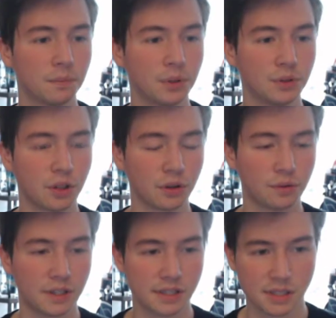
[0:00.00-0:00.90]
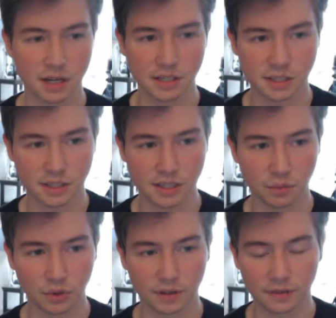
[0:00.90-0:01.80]
Plutarch criticizes
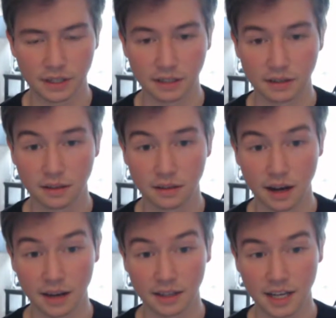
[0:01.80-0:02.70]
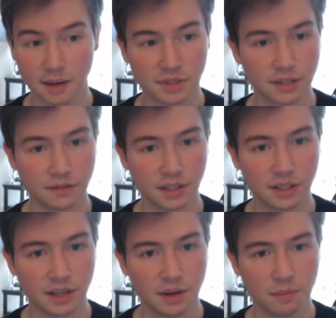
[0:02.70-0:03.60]
someone if they die in
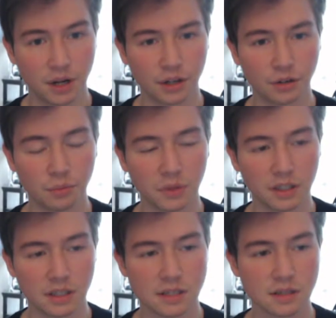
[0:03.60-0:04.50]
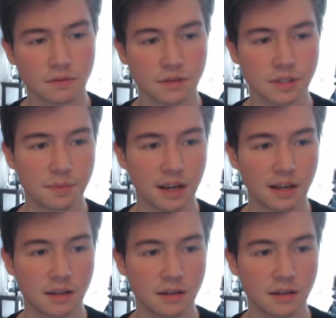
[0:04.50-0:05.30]
captivity, but in Eumenes respect,